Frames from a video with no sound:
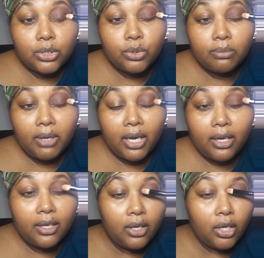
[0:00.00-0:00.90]
to
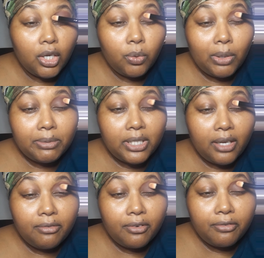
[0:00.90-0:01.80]
my
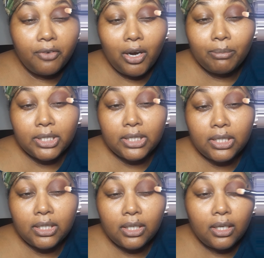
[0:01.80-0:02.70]
website for
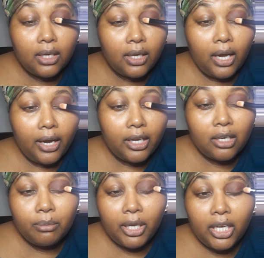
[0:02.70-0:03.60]
Farmasi. I
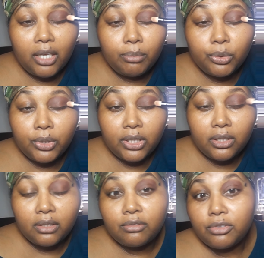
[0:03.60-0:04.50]
am a
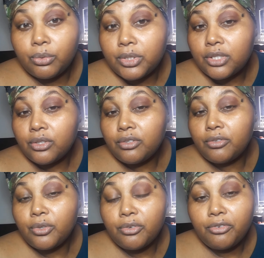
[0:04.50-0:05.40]
beauty influencer
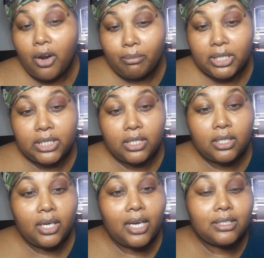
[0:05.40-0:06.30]
for Farmasi
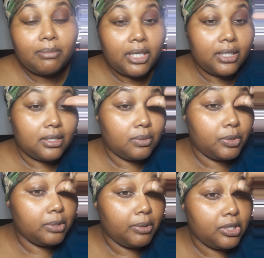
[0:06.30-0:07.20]
Cosmetics. We
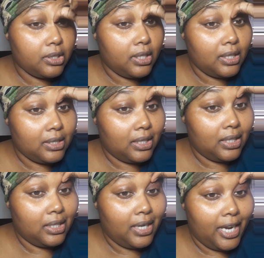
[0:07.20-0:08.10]
specialize
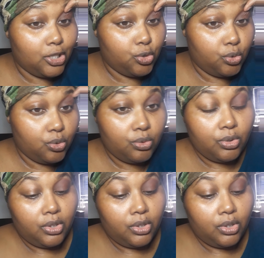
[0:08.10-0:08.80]
in natural